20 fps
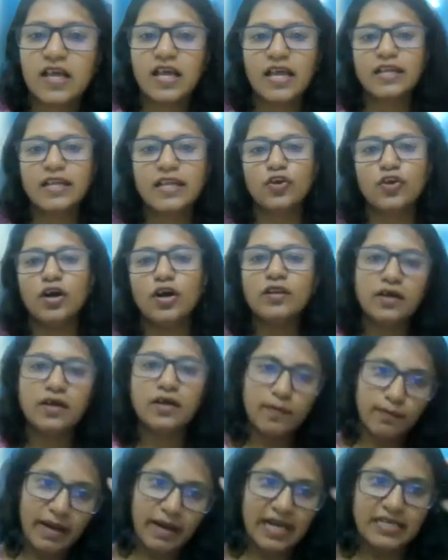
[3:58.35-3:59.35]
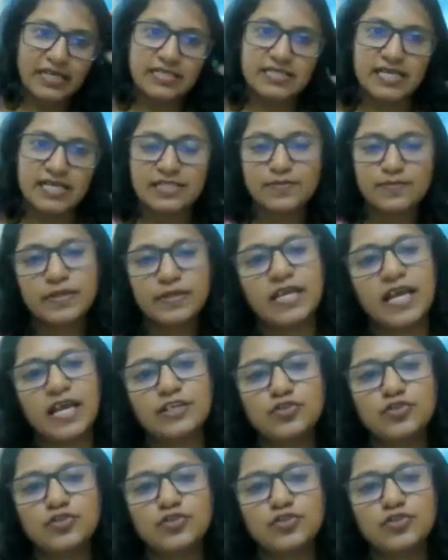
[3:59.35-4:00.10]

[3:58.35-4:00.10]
in your balance as per